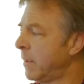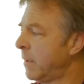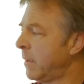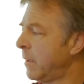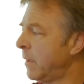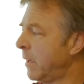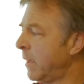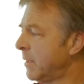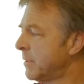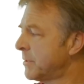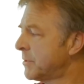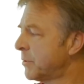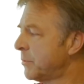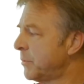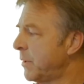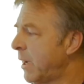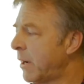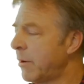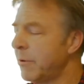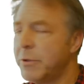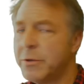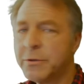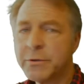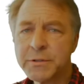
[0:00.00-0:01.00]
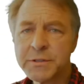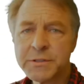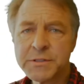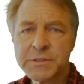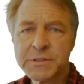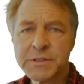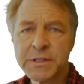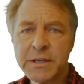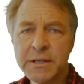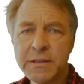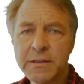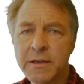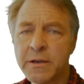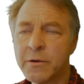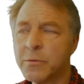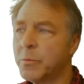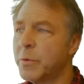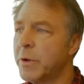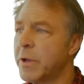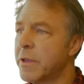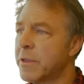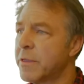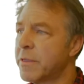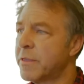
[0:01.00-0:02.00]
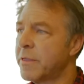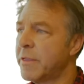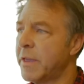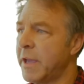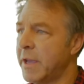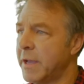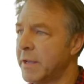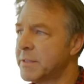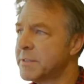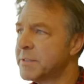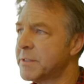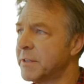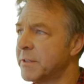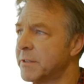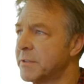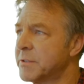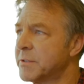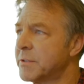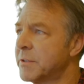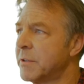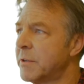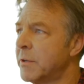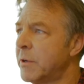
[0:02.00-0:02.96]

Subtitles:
And so now you can see that with ANSYS,